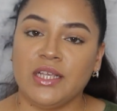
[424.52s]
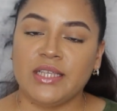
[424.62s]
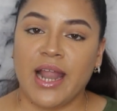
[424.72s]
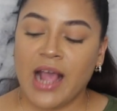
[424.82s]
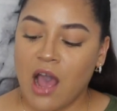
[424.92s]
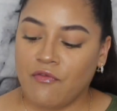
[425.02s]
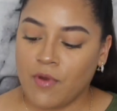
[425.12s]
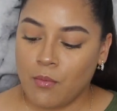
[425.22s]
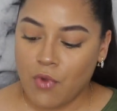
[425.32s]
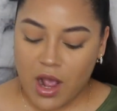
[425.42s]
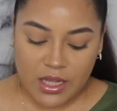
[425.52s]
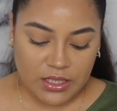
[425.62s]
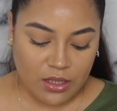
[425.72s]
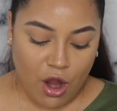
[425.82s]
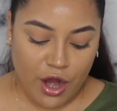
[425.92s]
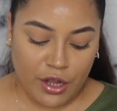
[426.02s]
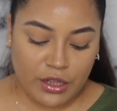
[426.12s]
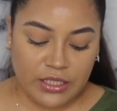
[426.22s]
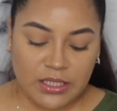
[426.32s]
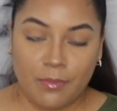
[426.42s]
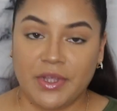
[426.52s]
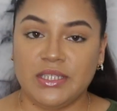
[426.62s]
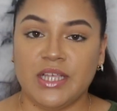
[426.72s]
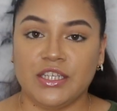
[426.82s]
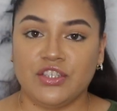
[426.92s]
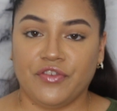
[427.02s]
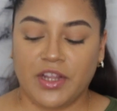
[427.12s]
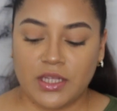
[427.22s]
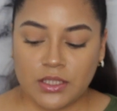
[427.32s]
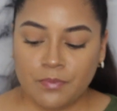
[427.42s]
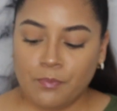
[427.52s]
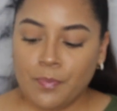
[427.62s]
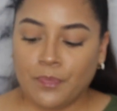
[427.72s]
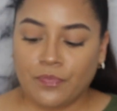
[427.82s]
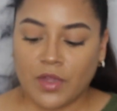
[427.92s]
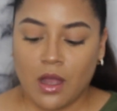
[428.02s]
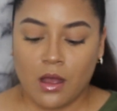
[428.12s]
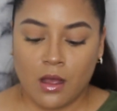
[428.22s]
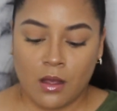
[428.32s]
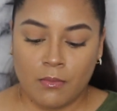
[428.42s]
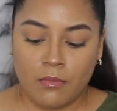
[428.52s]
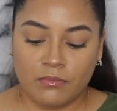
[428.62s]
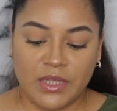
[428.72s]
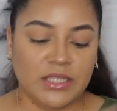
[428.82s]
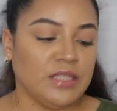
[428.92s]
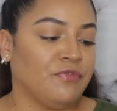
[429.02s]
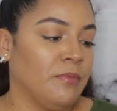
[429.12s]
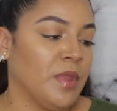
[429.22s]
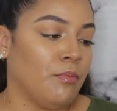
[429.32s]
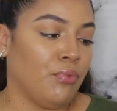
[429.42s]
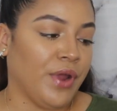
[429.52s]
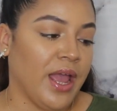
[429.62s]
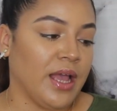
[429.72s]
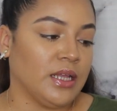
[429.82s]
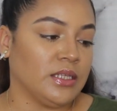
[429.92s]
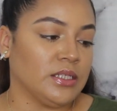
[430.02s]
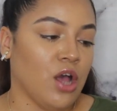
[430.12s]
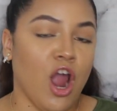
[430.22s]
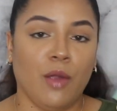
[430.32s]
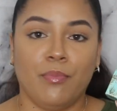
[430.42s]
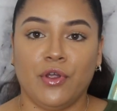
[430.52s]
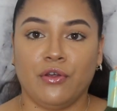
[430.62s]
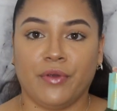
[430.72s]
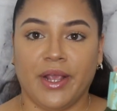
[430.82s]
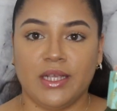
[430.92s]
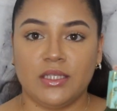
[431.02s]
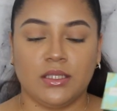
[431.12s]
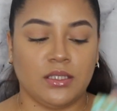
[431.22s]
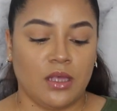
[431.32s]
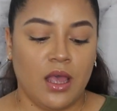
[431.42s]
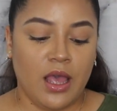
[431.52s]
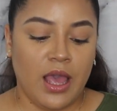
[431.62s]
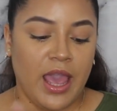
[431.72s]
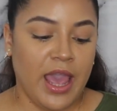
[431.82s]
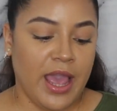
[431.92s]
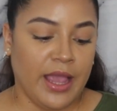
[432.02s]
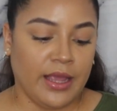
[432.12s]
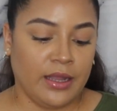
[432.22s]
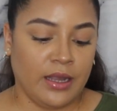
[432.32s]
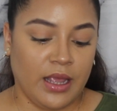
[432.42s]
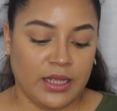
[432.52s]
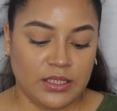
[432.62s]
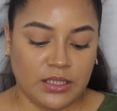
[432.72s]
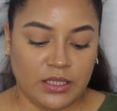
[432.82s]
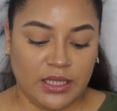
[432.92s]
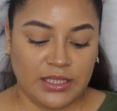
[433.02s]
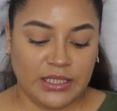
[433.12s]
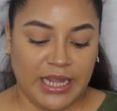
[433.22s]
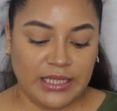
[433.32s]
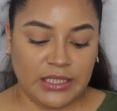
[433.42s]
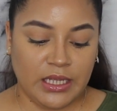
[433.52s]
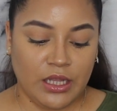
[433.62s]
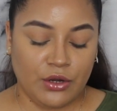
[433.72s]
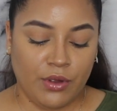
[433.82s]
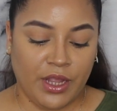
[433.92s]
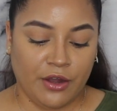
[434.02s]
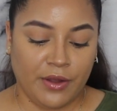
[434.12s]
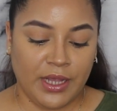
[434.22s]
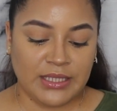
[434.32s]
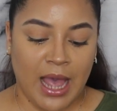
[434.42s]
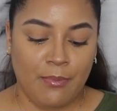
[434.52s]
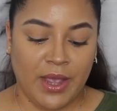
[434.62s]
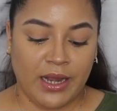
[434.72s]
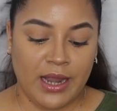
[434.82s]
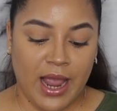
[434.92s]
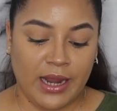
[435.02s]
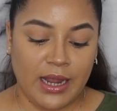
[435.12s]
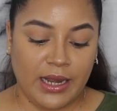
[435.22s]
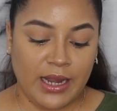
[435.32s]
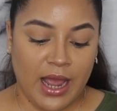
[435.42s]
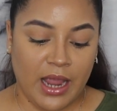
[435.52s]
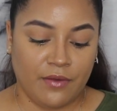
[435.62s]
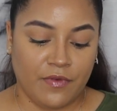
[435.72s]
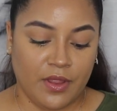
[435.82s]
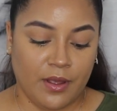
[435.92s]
things that I got from Ross are some accessories. This is from the brand Harper Grace, and it's these dainty little earrings. I paid $9.99 for